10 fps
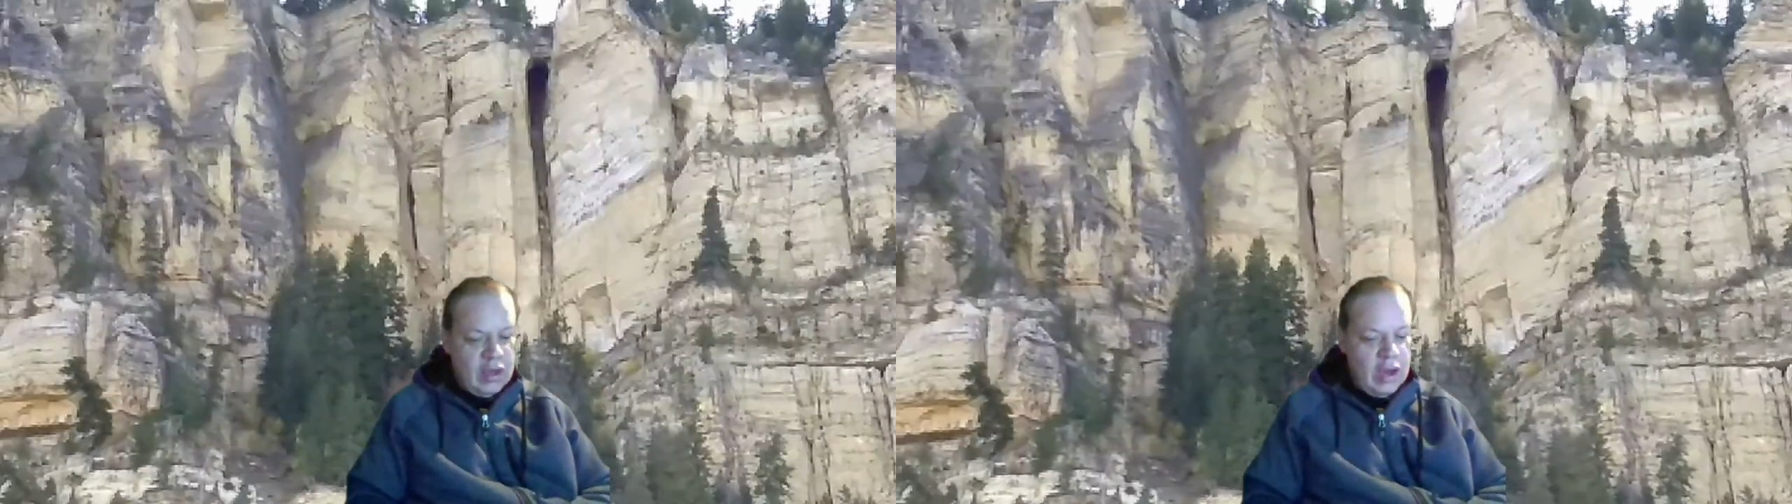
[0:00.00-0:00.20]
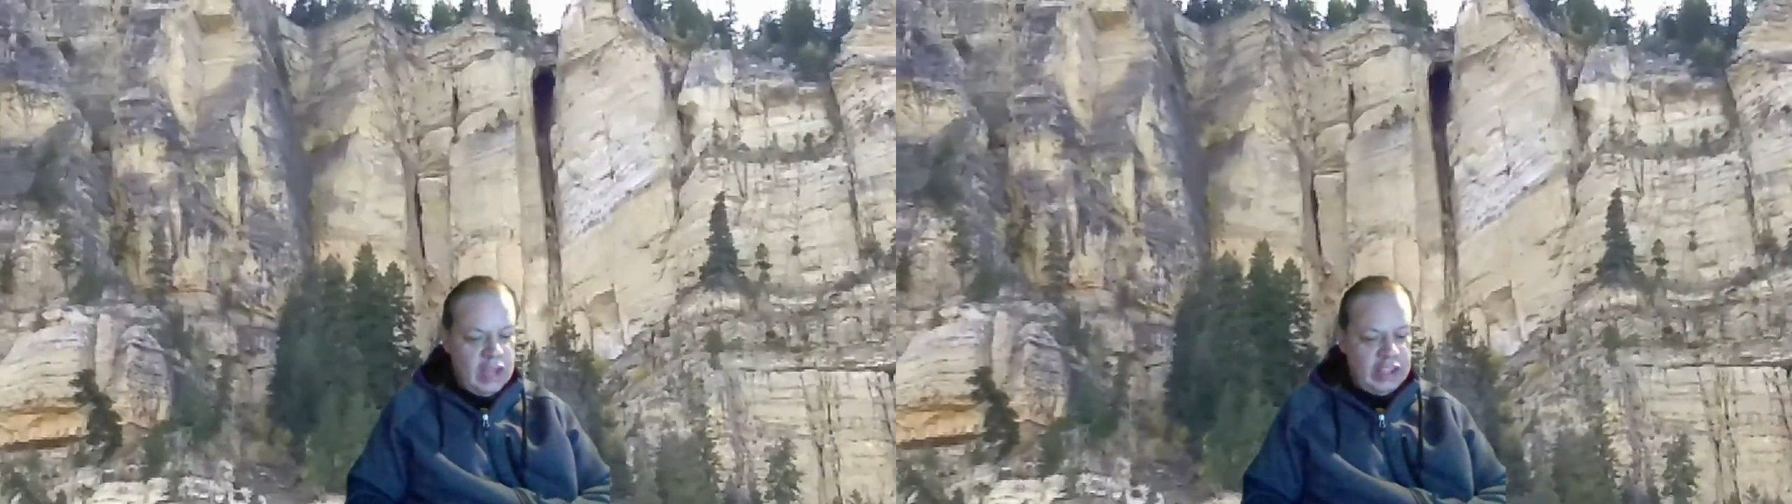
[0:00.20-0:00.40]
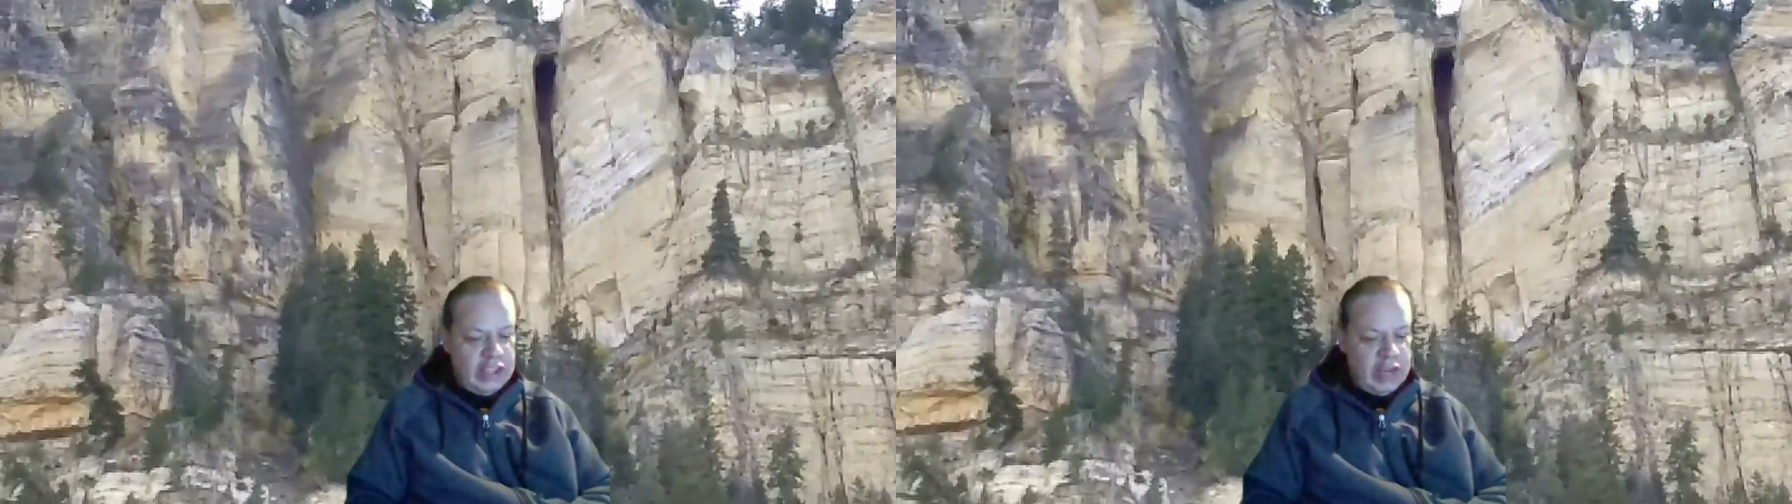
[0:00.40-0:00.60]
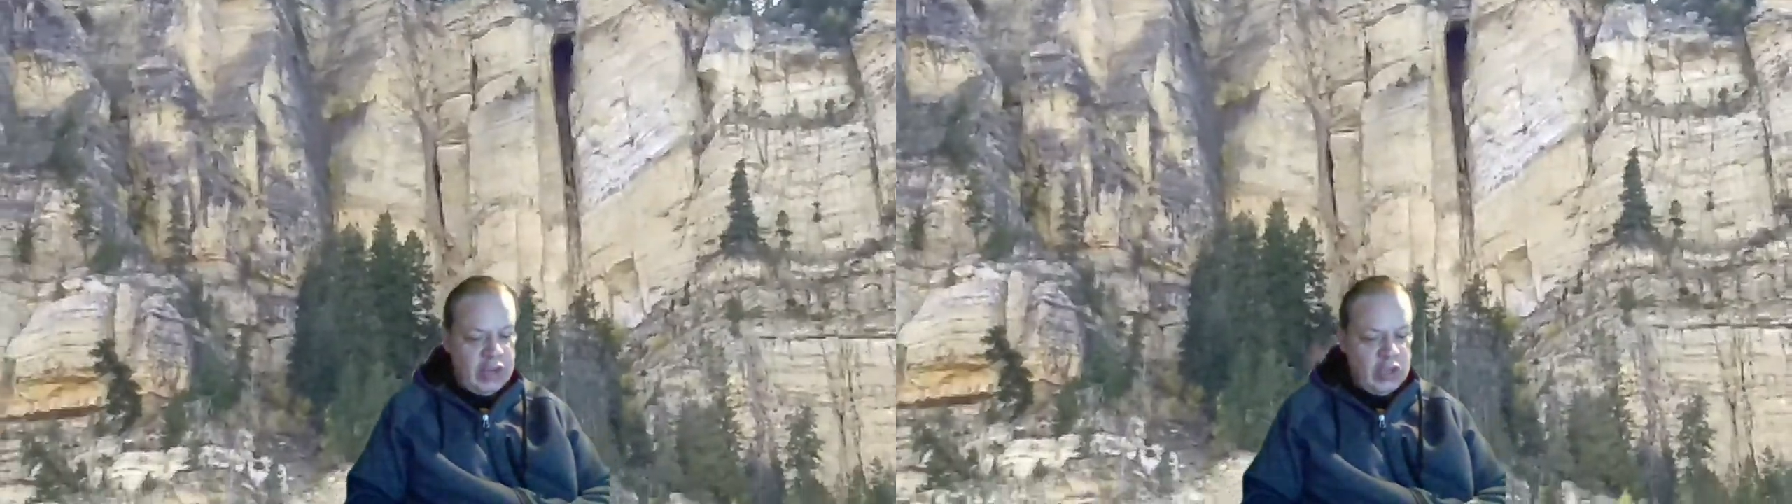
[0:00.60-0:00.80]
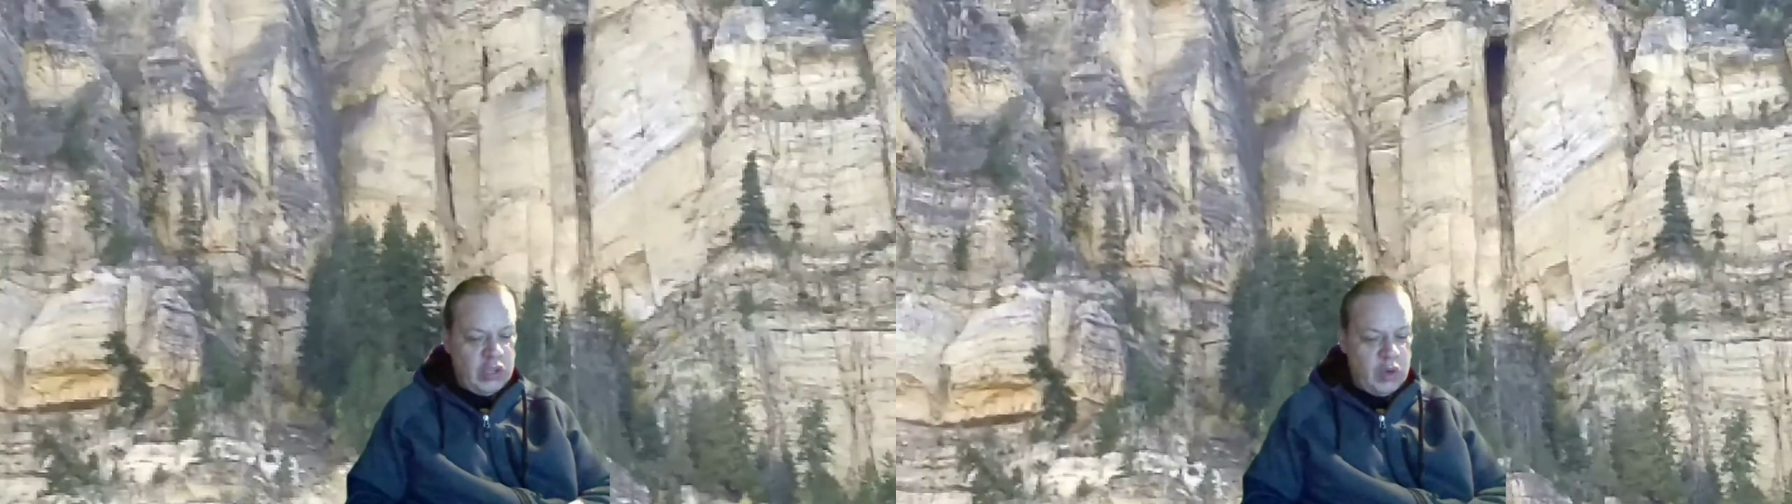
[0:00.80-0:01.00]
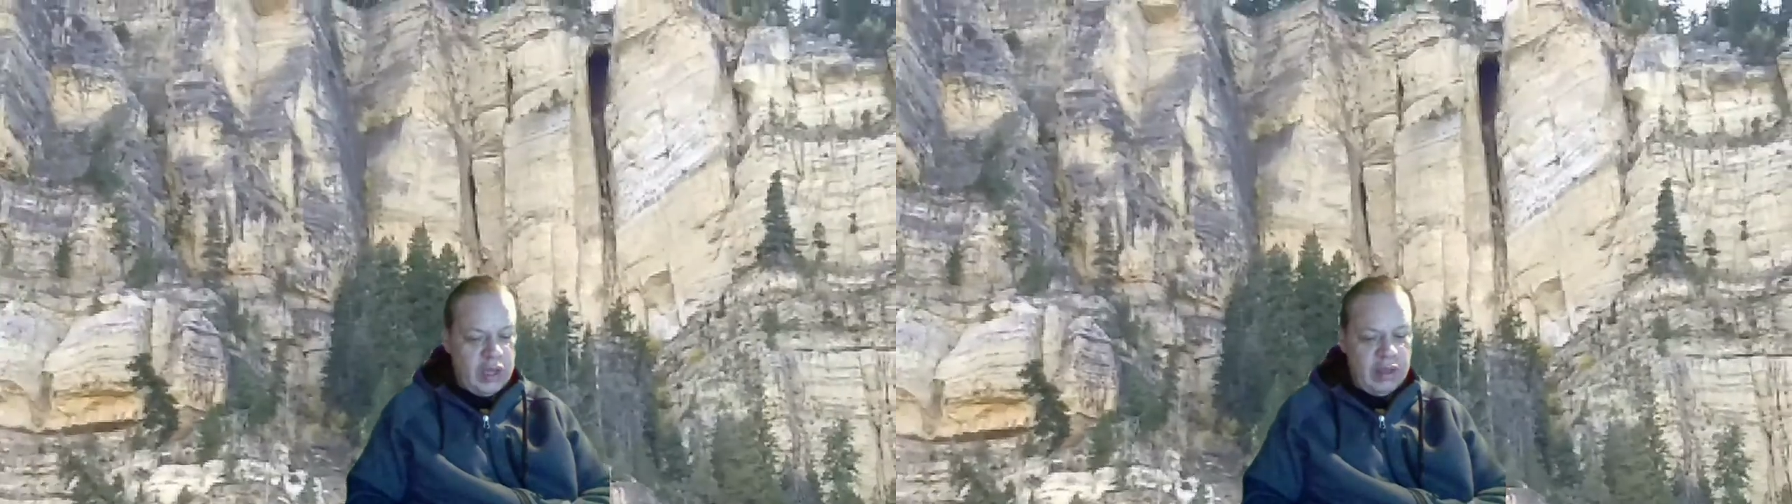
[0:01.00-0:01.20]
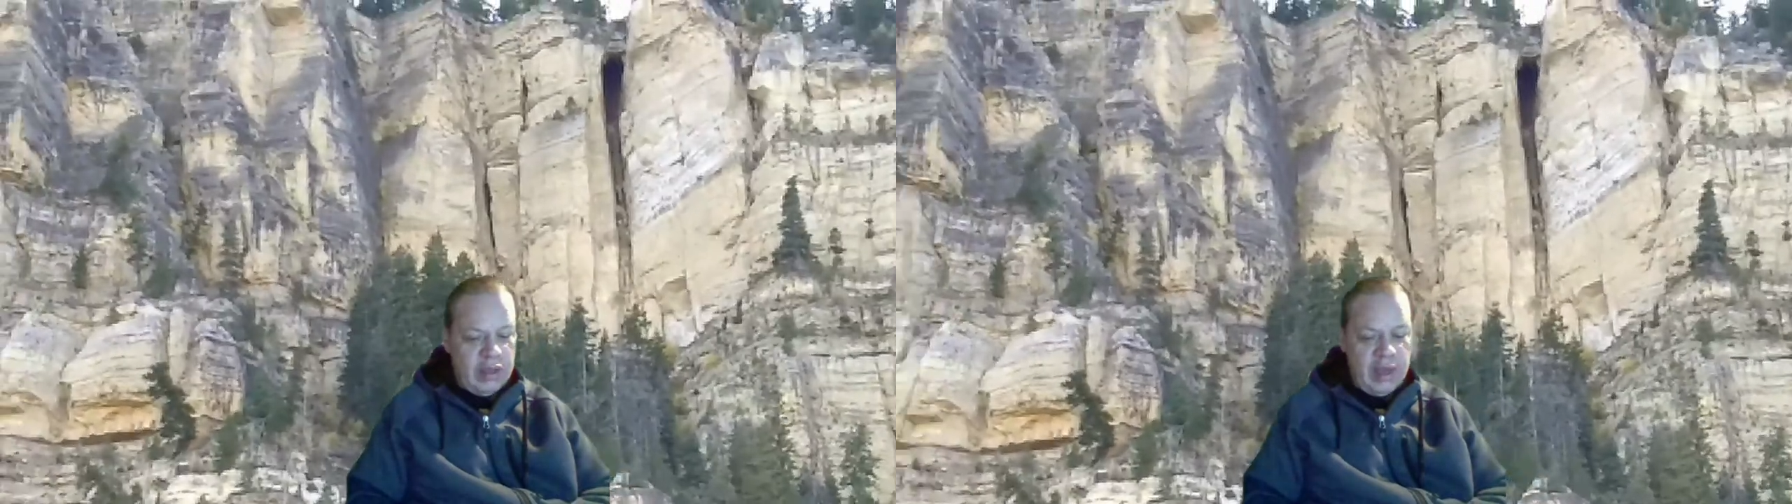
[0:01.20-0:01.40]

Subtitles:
on January 20th